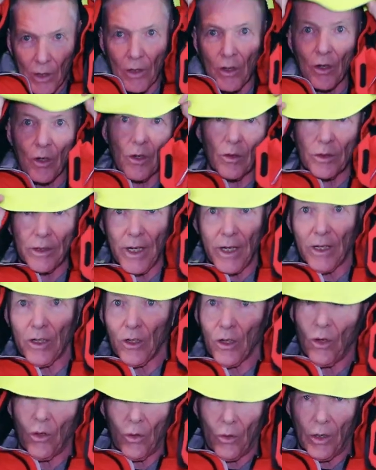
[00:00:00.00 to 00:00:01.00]
glow, day
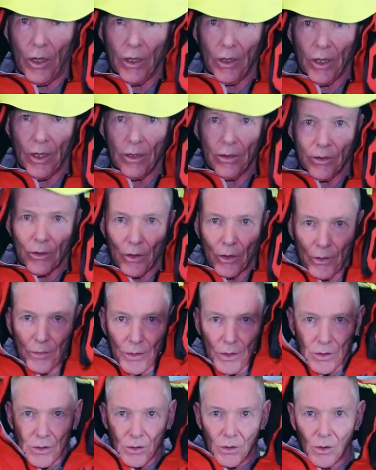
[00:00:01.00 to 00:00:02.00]
glow hood so
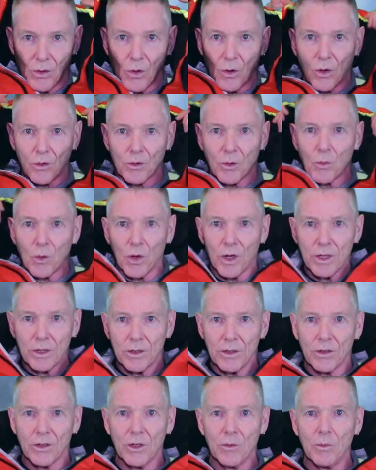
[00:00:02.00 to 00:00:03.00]
if you do go overboard
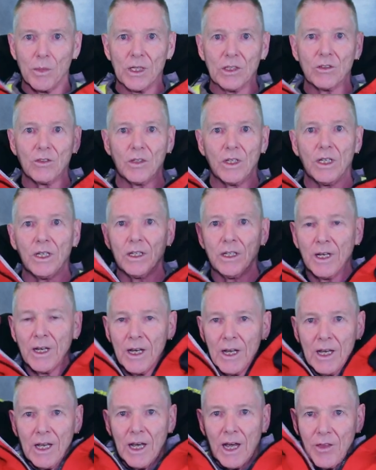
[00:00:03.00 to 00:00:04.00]
you can be seen
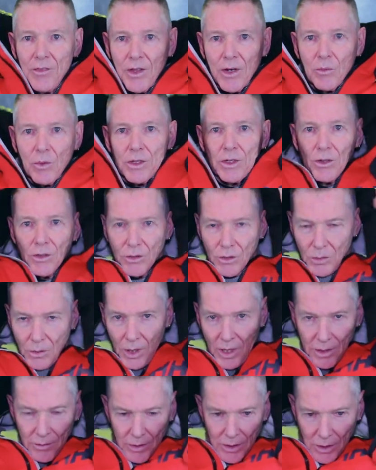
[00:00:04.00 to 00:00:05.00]
and then when you
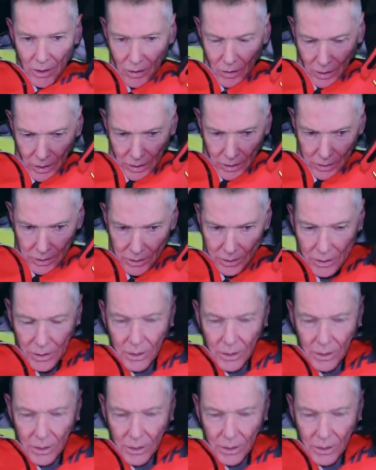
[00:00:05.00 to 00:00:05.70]
do have it all